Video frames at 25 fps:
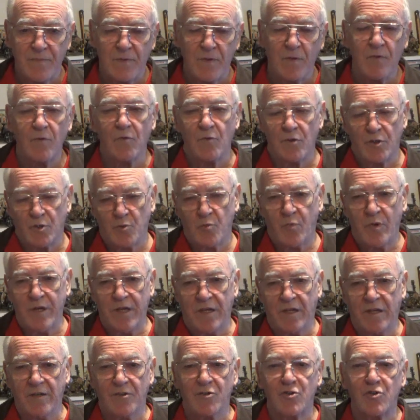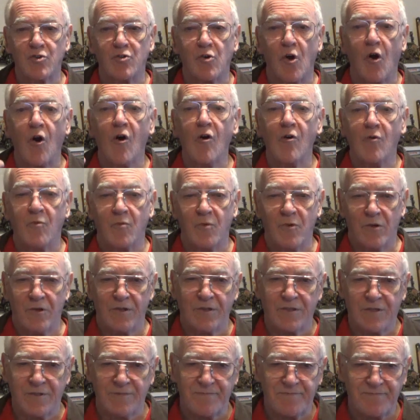Oh, it's weak and strong
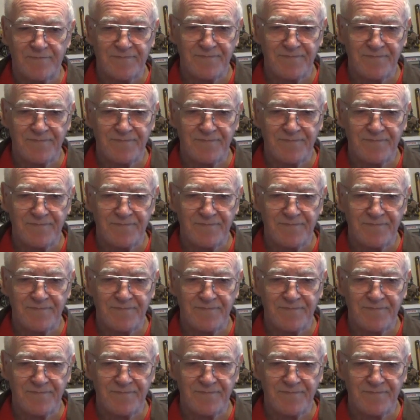words.